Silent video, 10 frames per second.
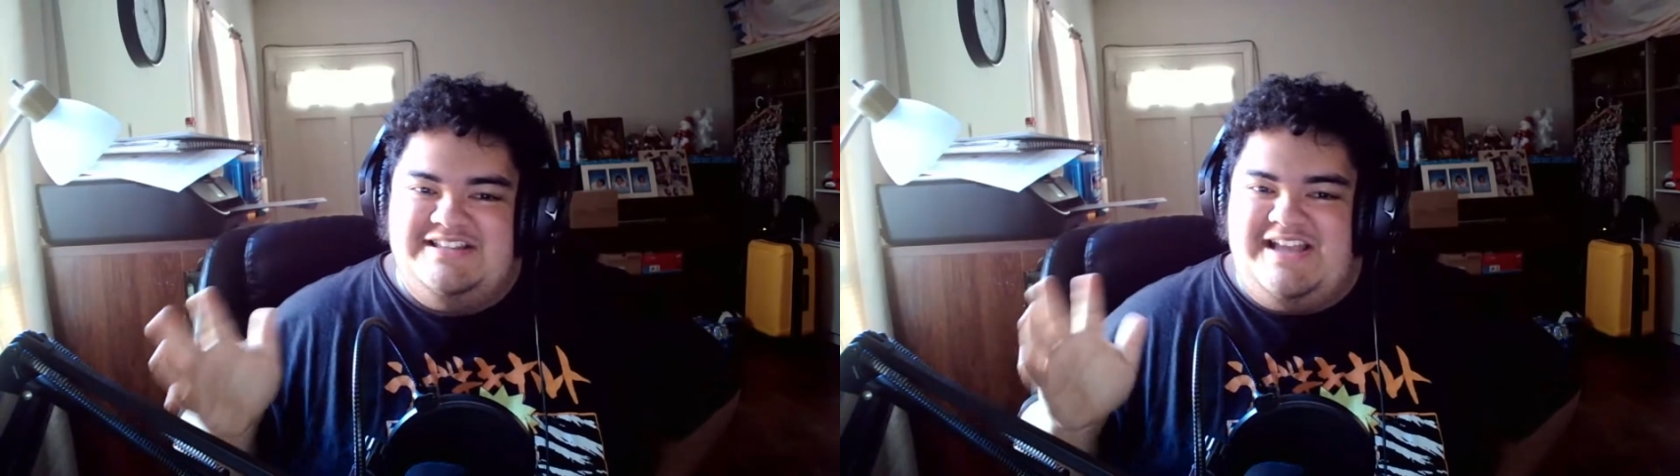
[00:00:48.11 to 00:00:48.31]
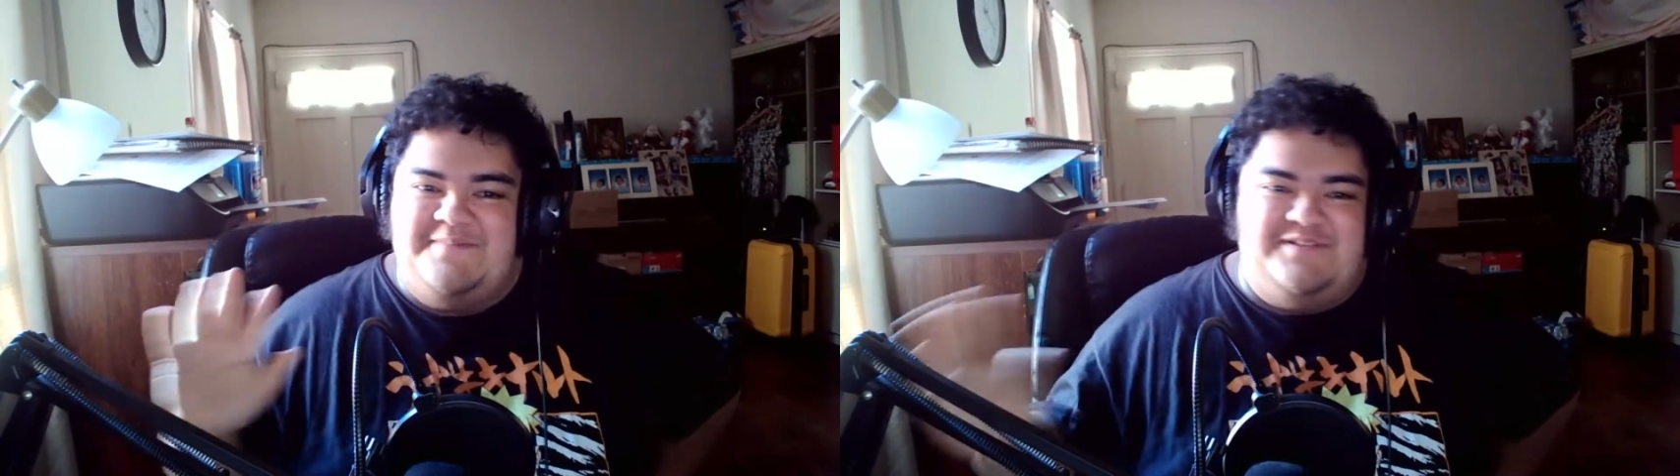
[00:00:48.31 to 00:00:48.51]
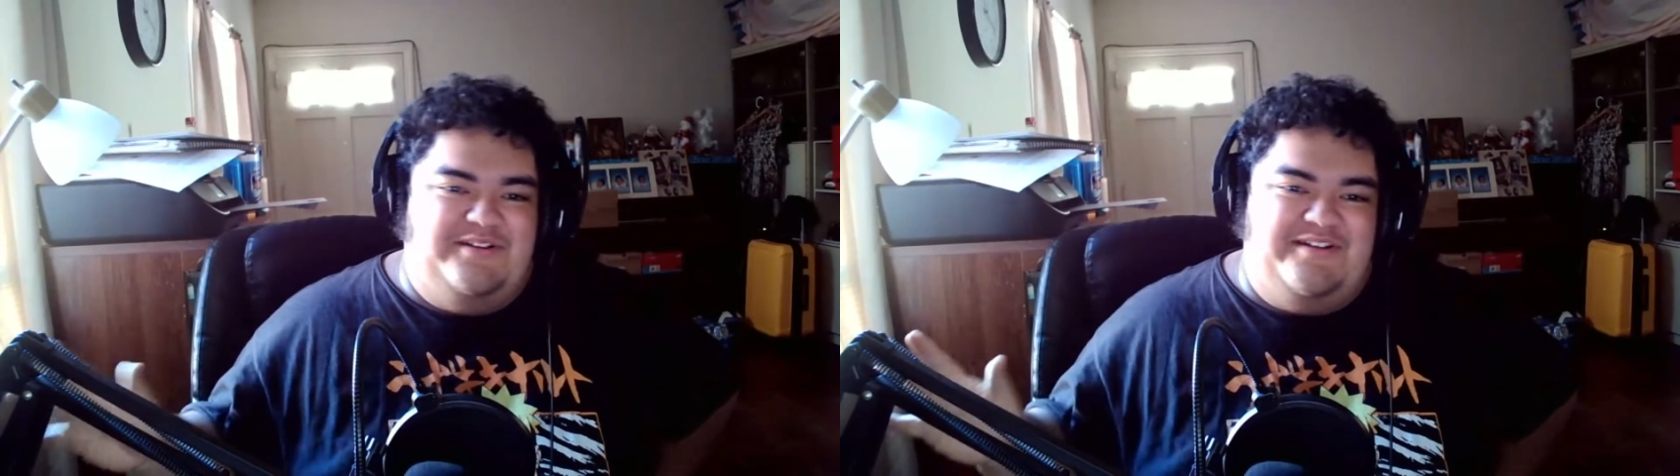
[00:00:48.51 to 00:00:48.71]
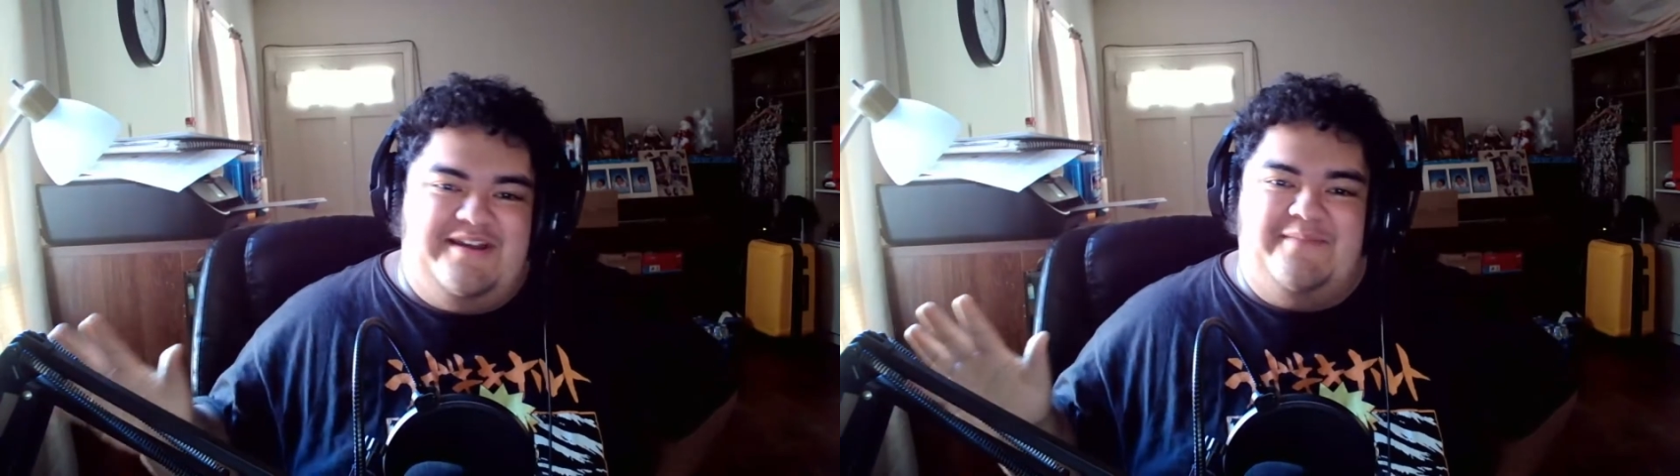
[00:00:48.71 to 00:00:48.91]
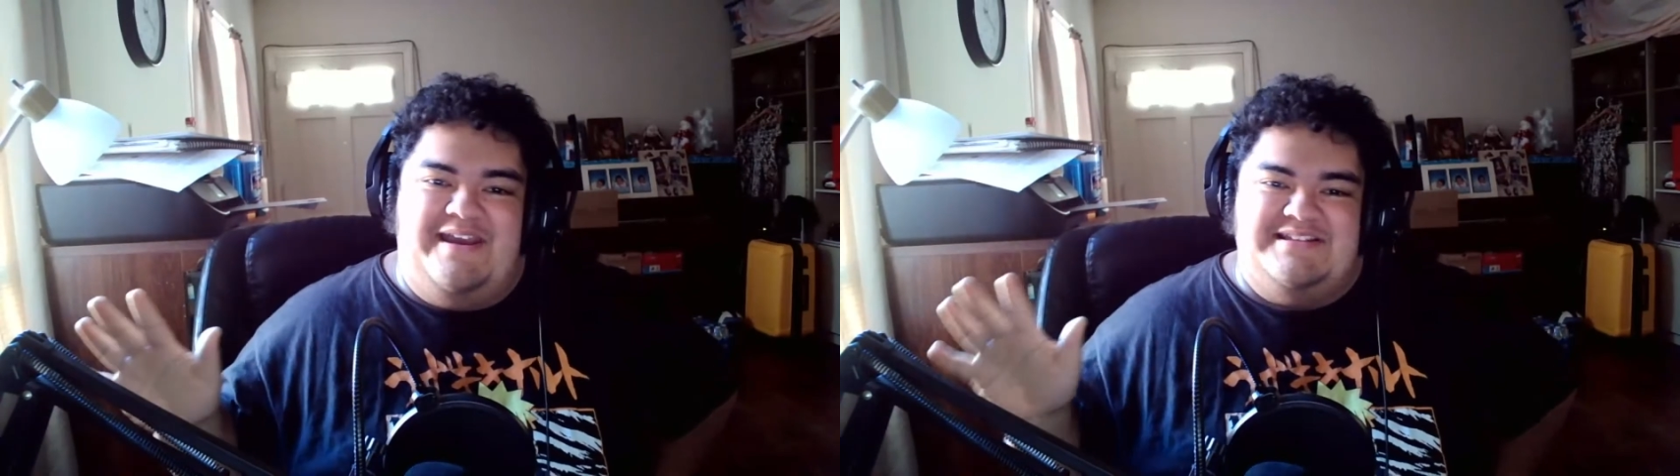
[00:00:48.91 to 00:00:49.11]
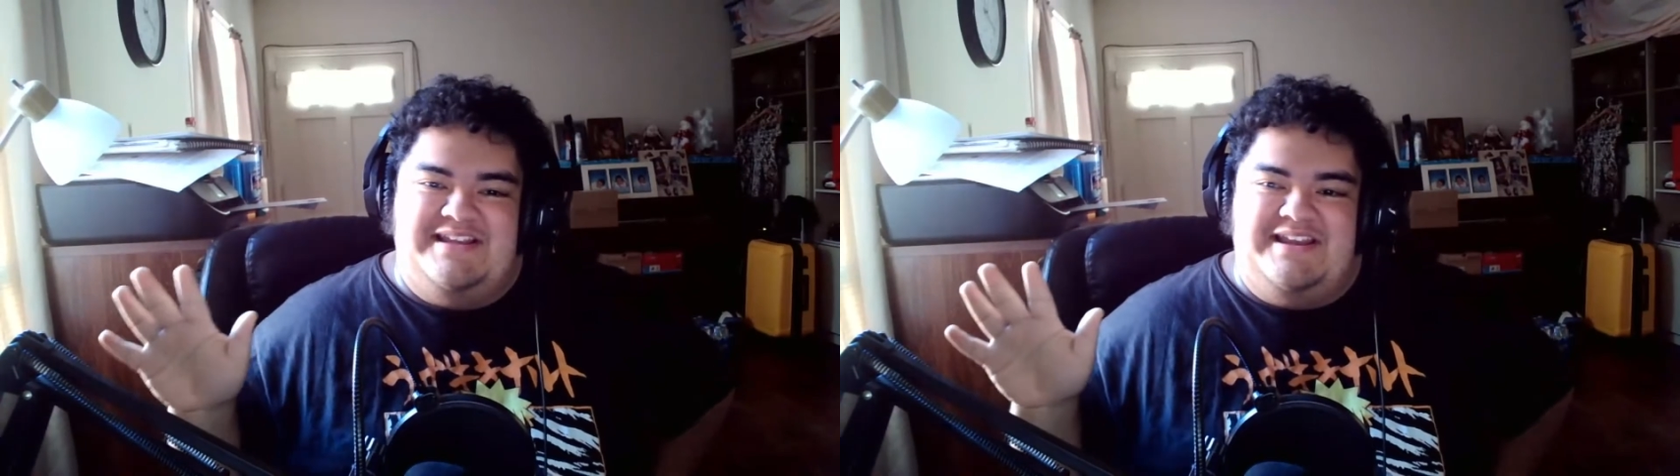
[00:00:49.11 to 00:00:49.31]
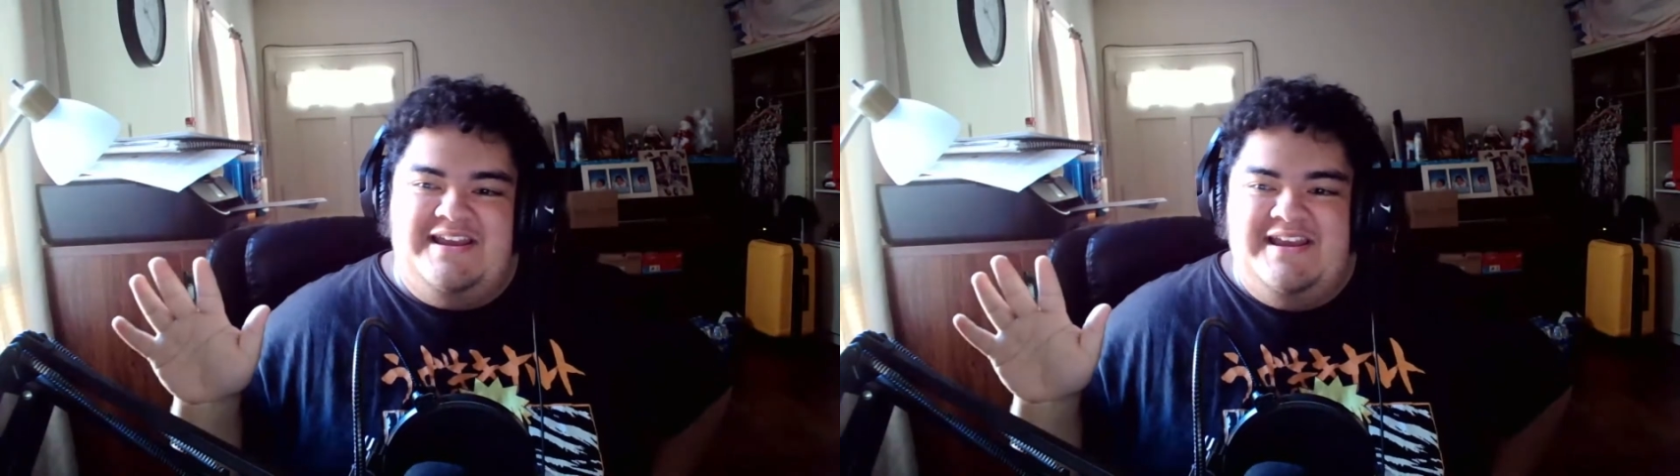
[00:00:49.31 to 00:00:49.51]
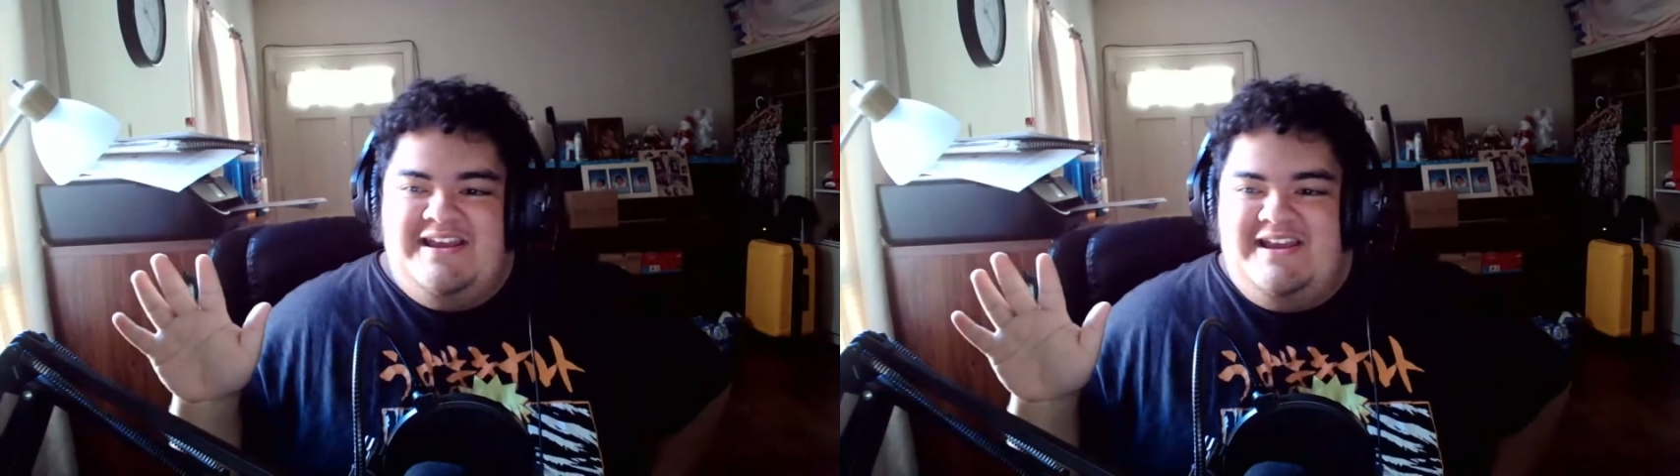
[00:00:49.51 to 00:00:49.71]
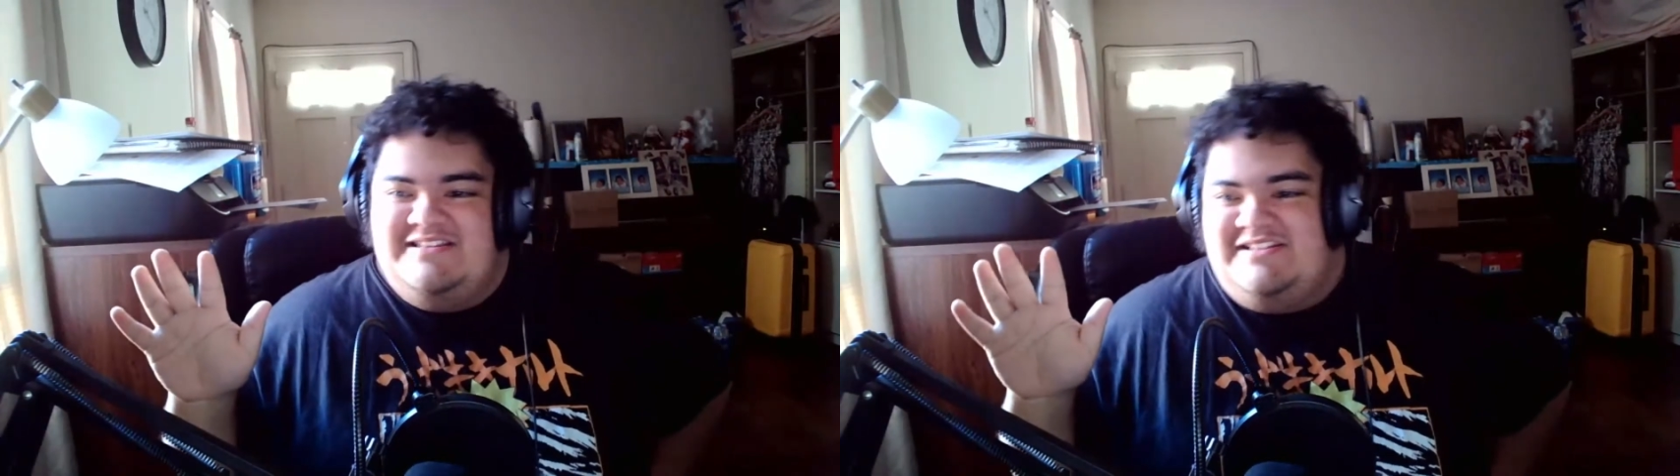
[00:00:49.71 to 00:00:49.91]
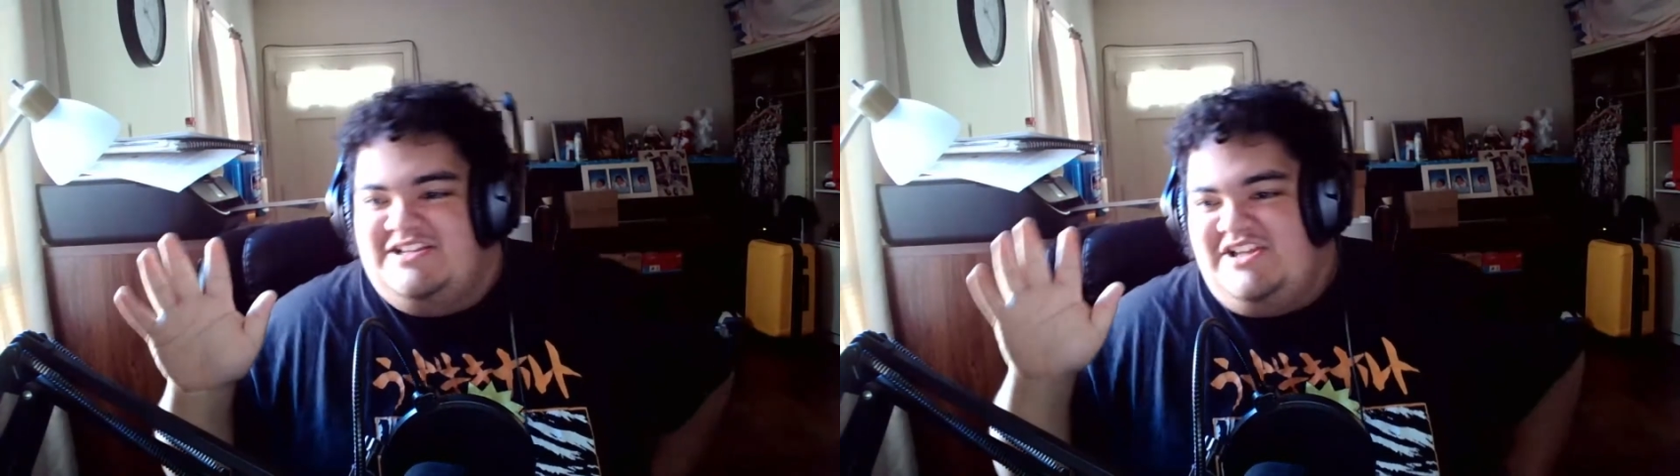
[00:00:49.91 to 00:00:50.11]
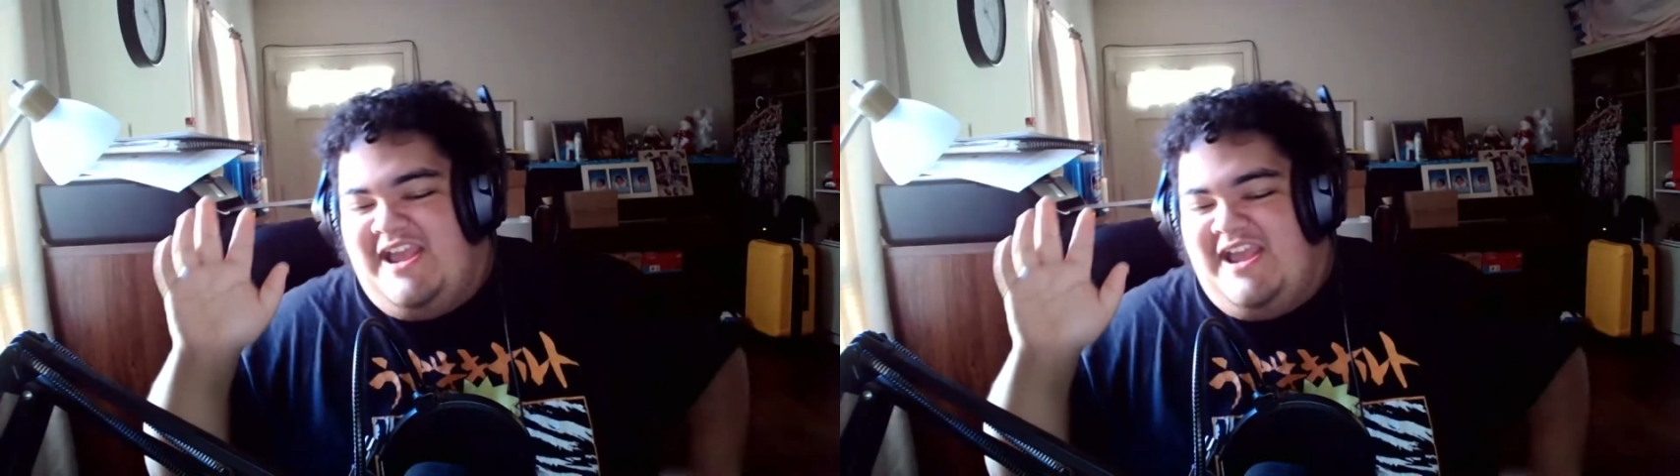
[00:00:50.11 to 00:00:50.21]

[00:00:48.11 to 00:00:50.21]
It's absolutely amazing. And such.